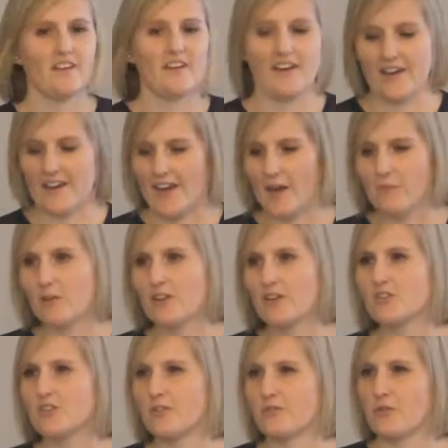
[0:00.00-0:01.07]
I am going to
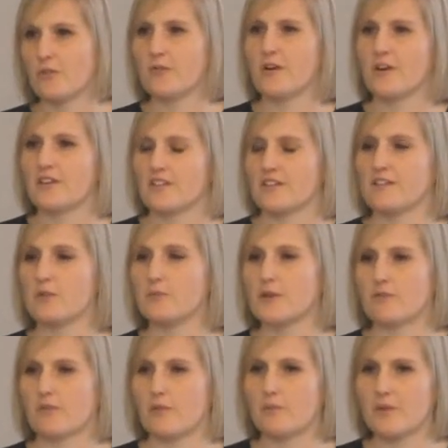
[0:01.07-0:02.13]
shift your focus a little
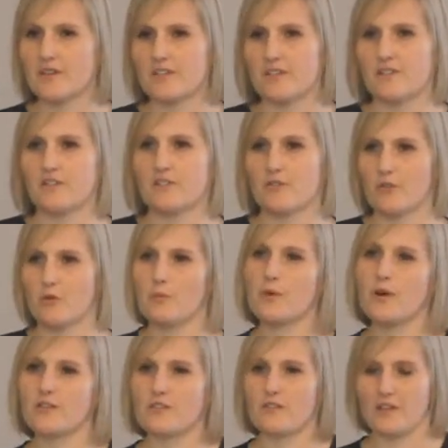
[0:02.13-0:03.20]
bit from business to your
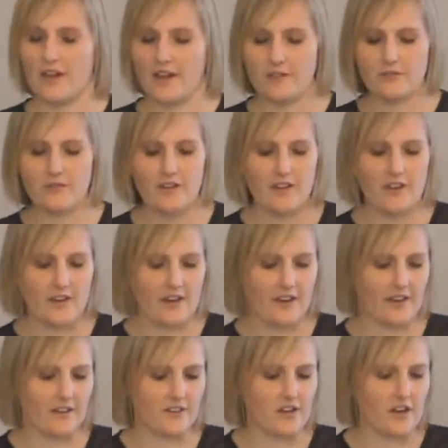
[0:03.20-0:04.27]
personal life
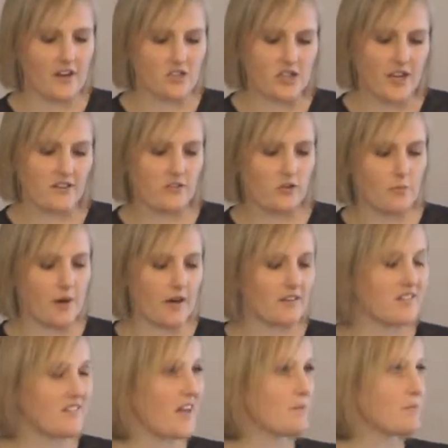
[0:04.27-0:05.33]
and chat to you about
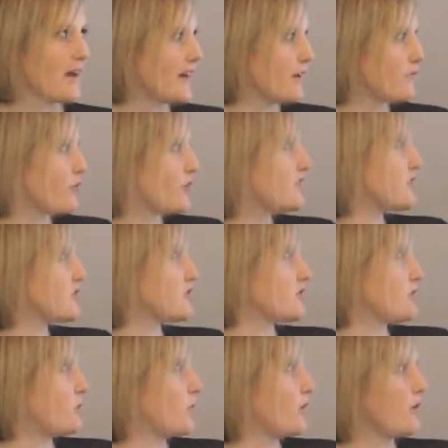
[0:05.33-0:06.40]
estate planning for a
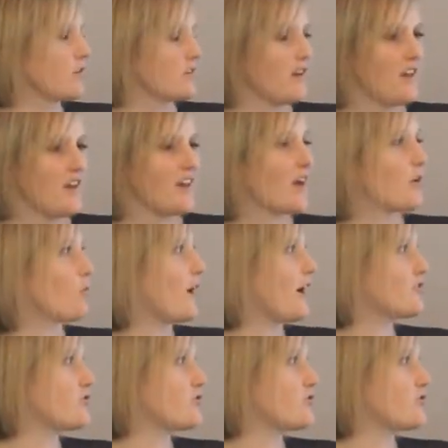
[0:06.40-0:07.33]
digital world and why